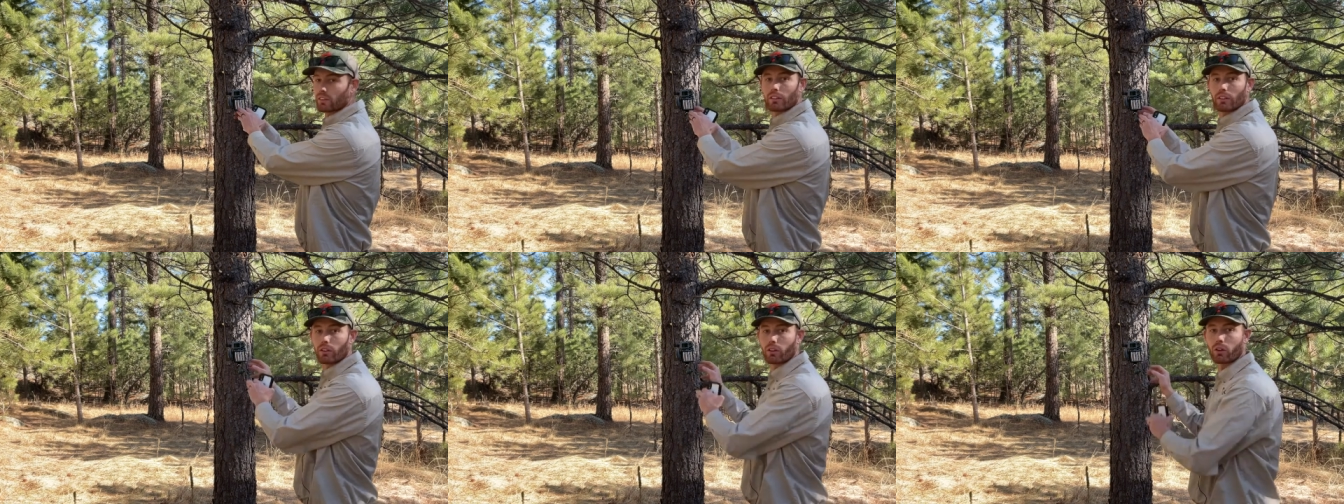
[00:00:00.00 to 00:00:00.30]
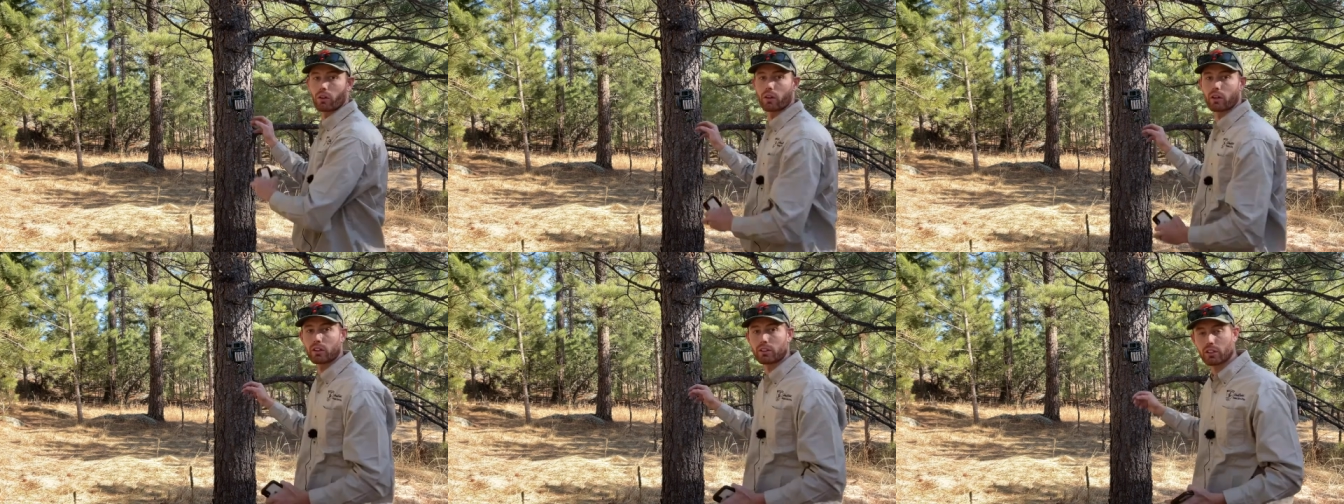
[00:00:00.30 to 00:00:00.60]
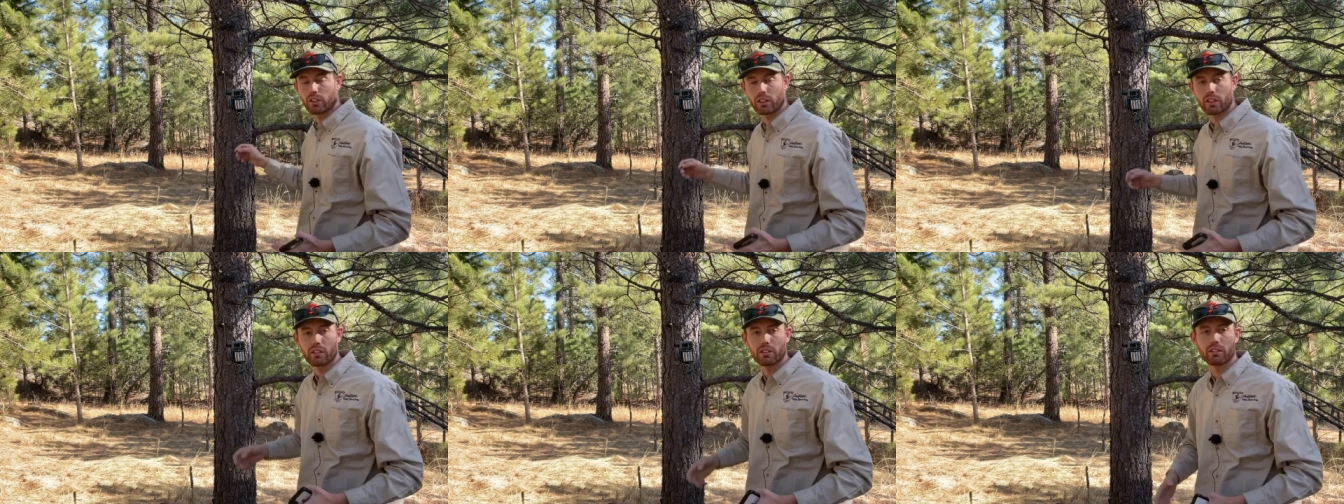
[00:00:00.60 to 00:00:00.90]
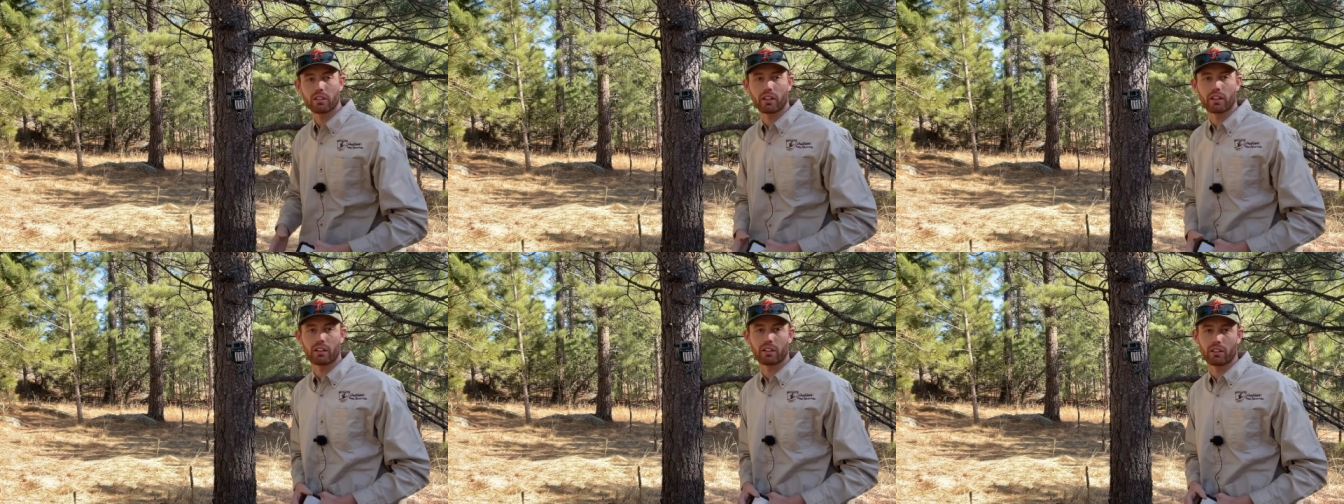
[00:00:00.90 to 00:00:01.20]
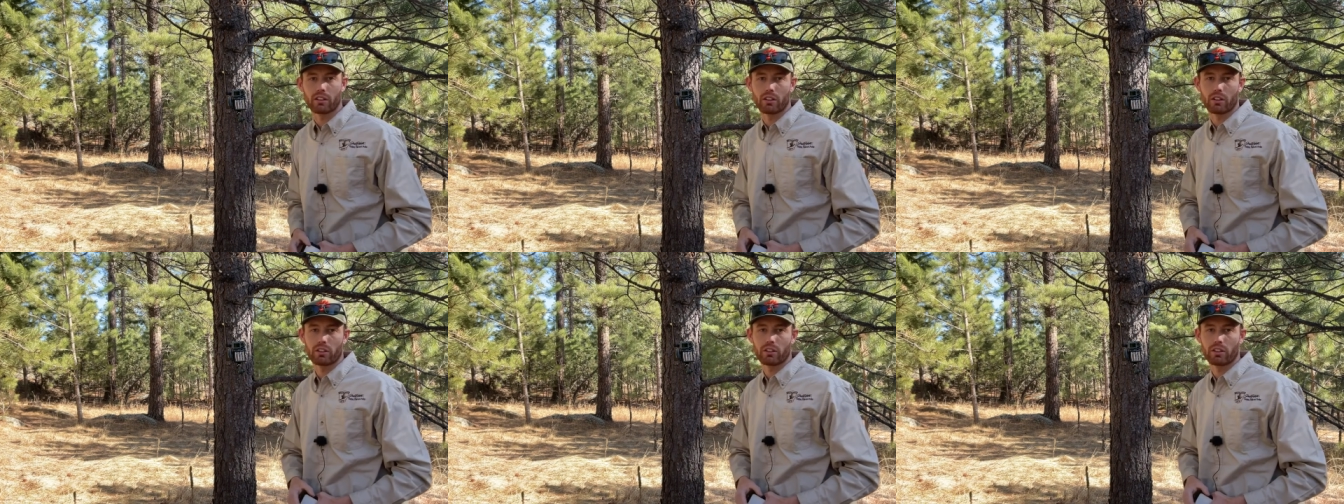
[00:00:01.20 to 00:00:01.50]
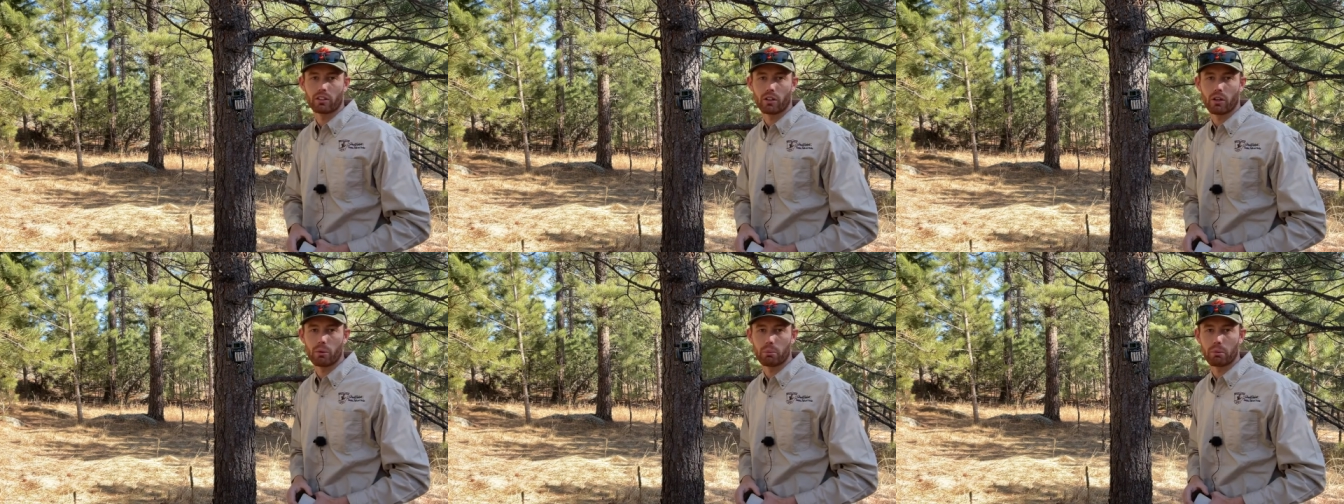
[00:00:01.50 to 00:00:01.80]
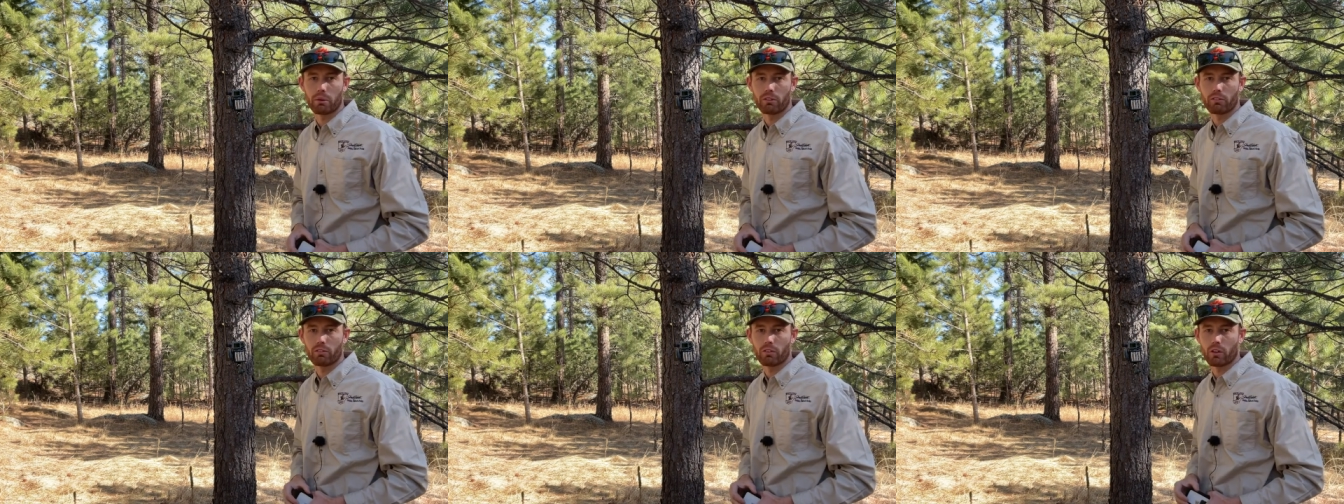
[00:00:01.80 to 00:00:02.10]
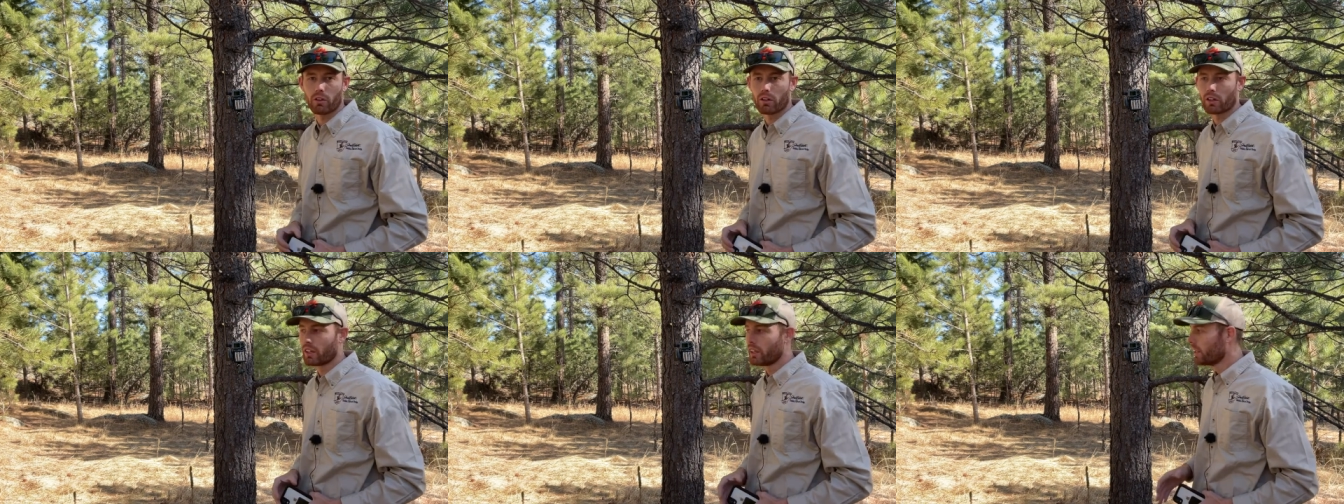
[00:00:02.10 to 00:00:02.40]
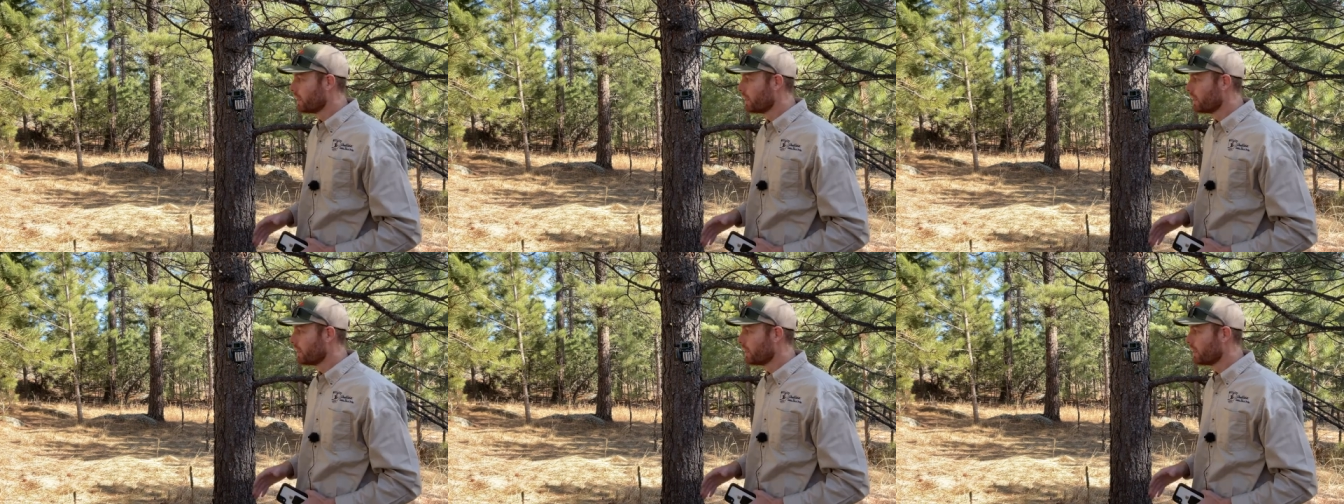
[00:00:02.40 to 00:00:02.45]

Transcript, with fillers: or turkeys like you're you're hoping for.